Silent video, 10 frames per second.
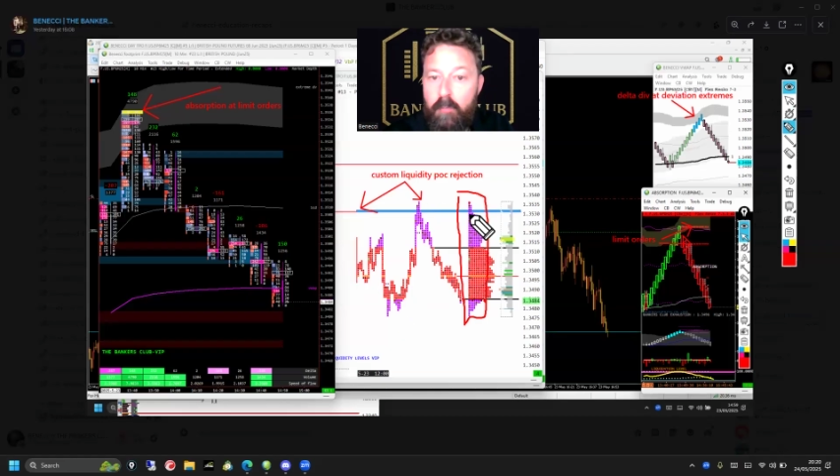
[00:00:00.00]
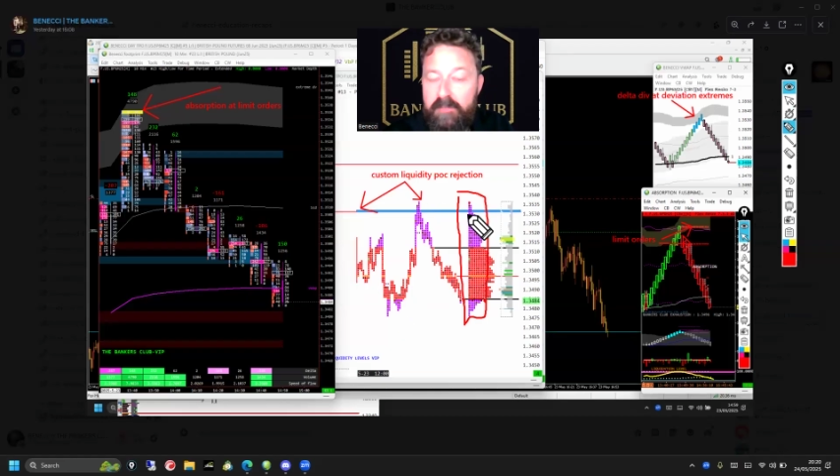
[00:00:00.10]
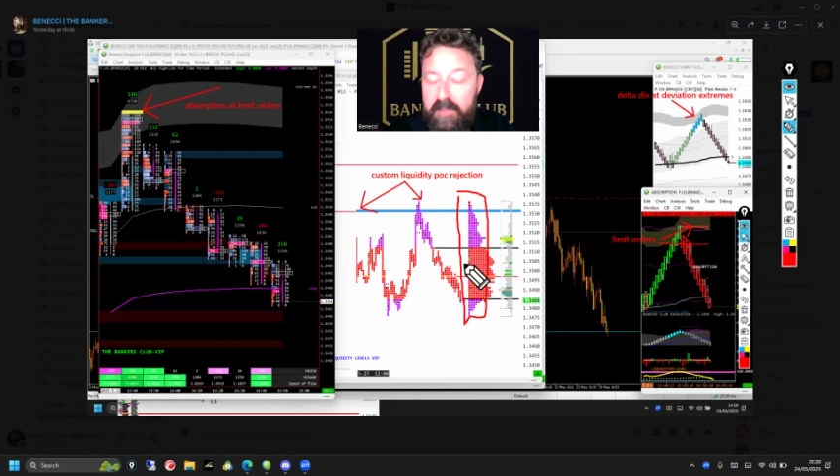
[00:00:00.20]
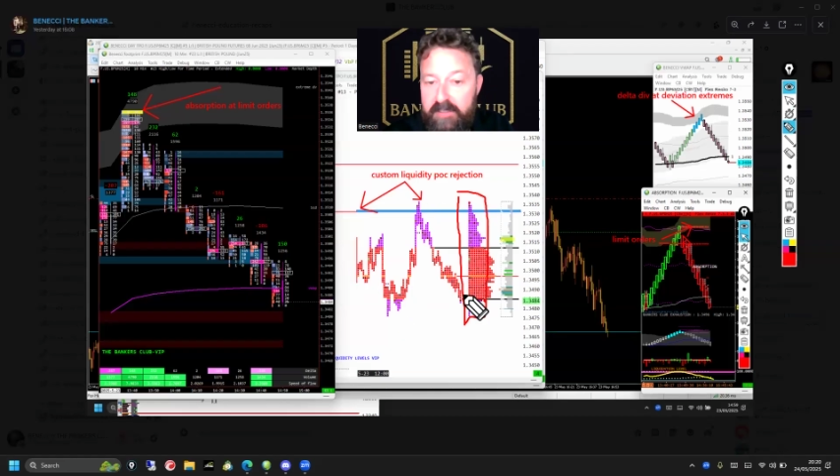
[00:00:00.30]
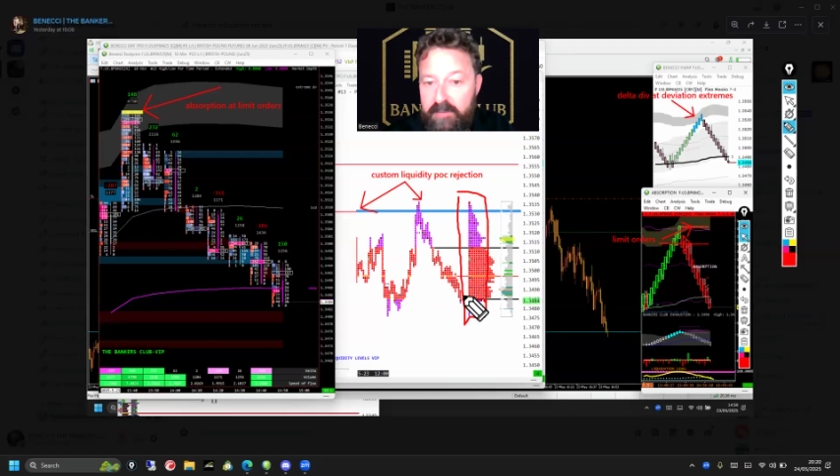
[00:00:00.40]

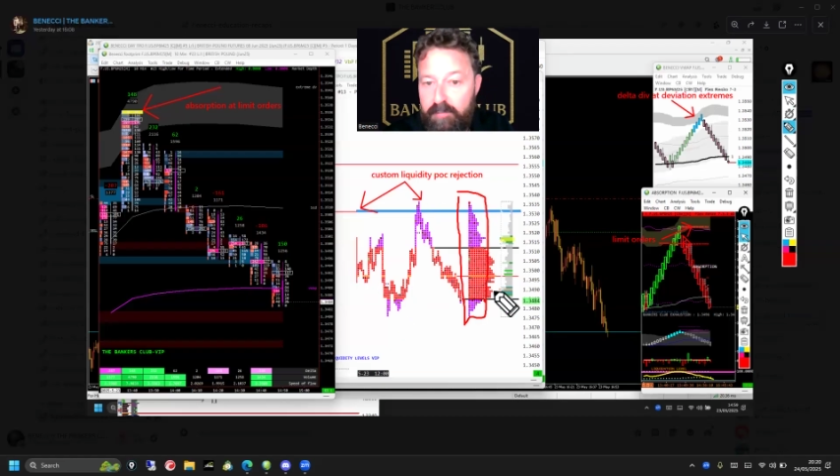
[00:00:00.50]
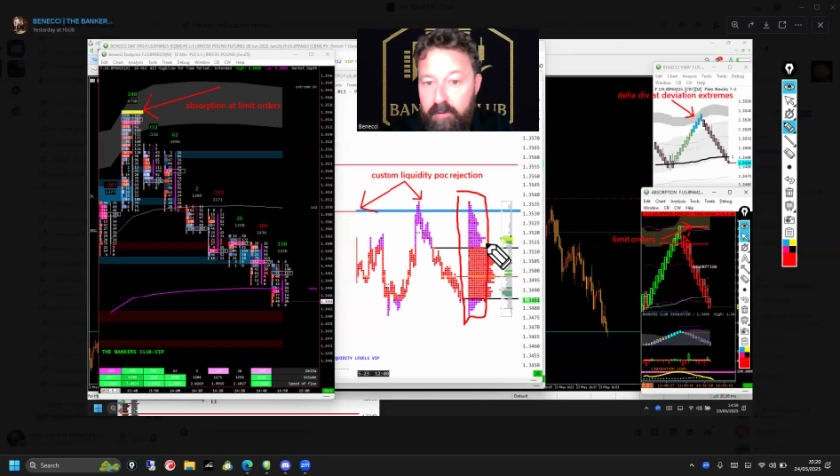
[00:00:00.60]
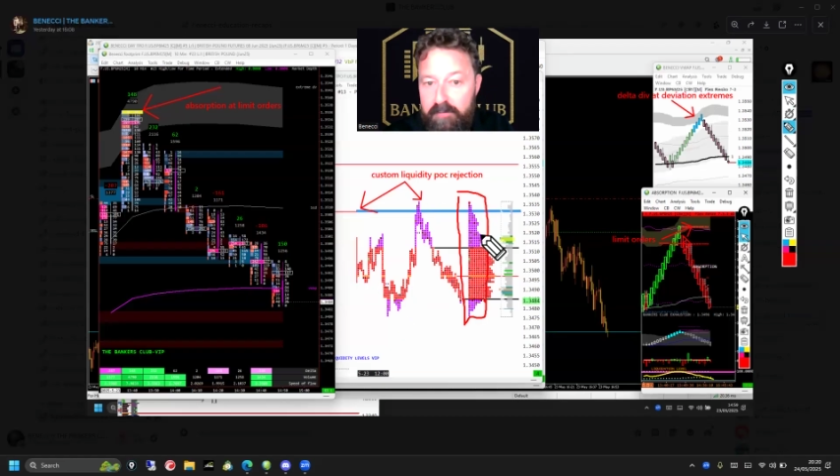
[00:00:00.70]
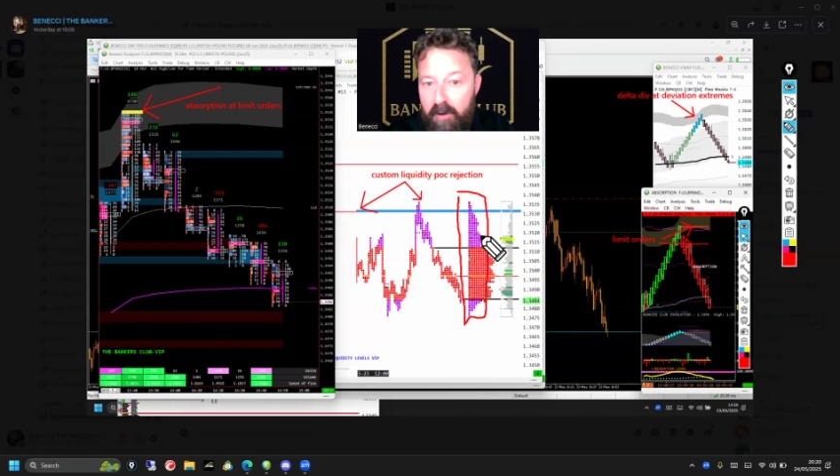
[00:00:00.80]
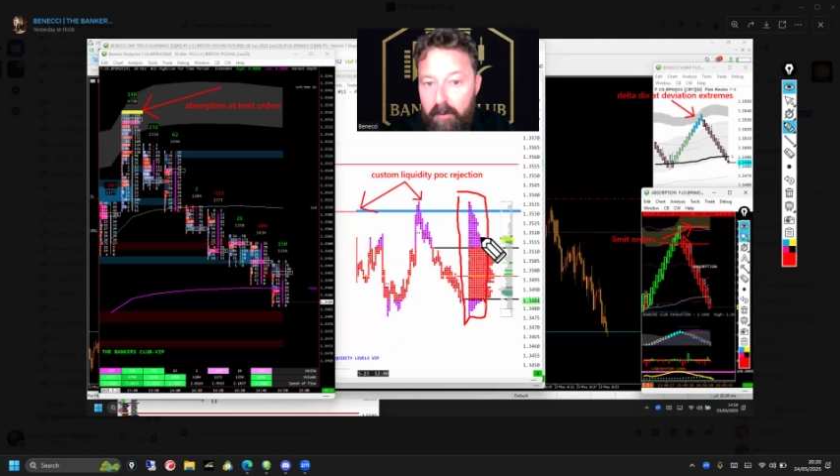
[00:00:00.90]
within this
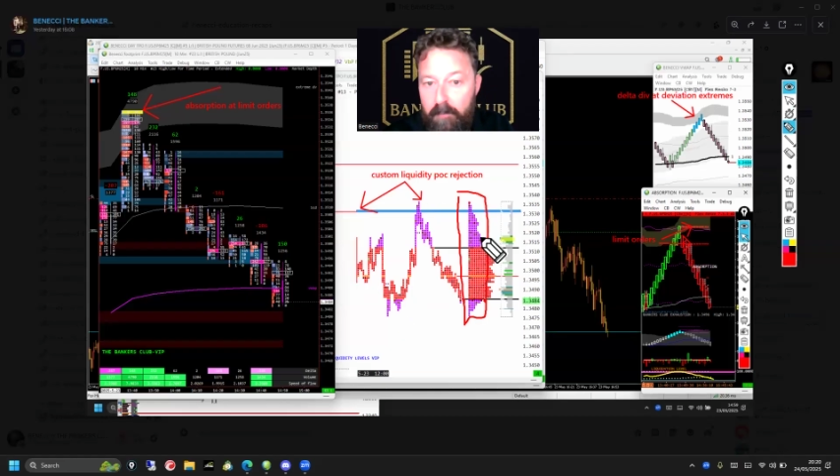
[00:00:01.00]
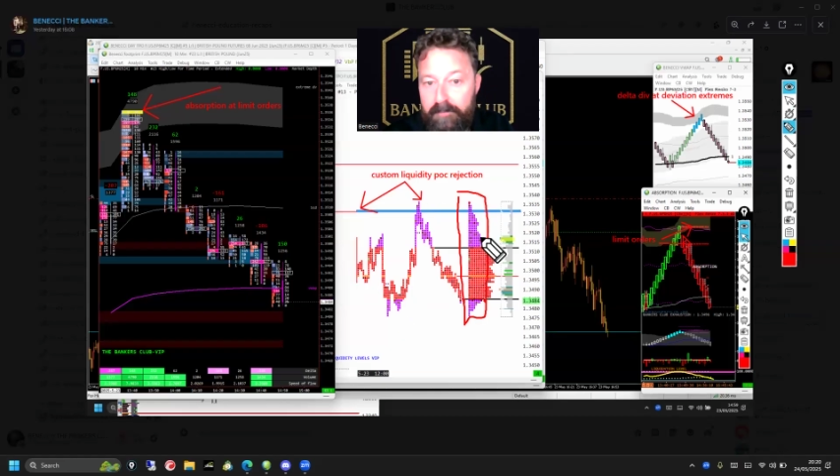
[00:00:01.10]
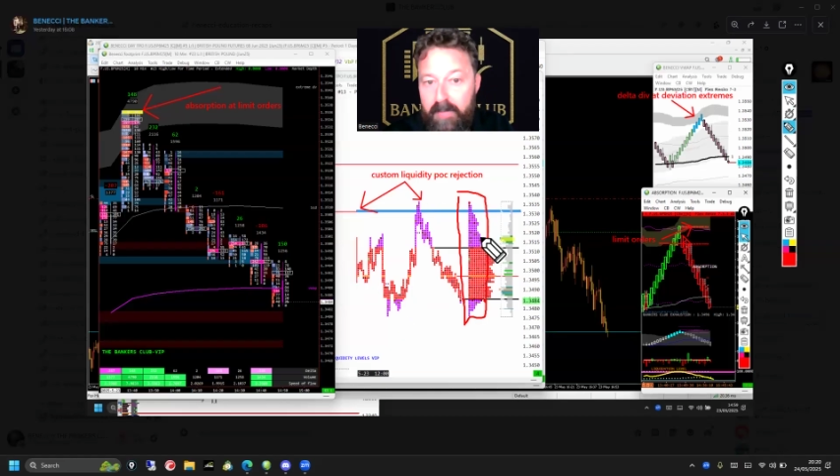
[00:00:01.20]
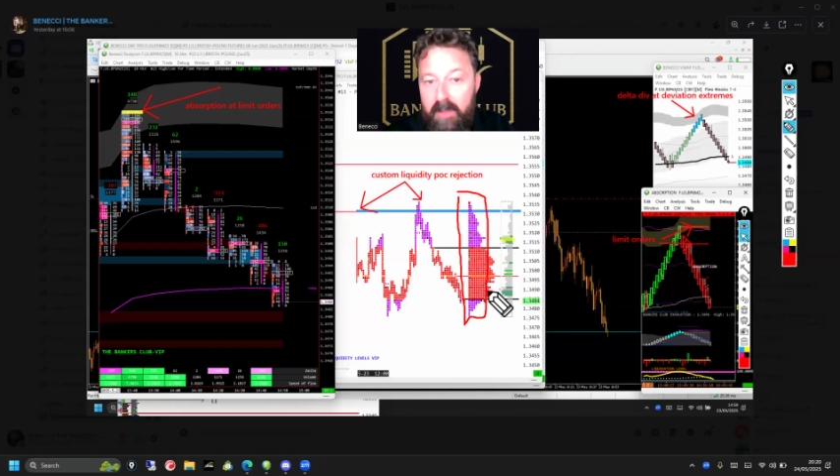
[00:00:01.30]
profile.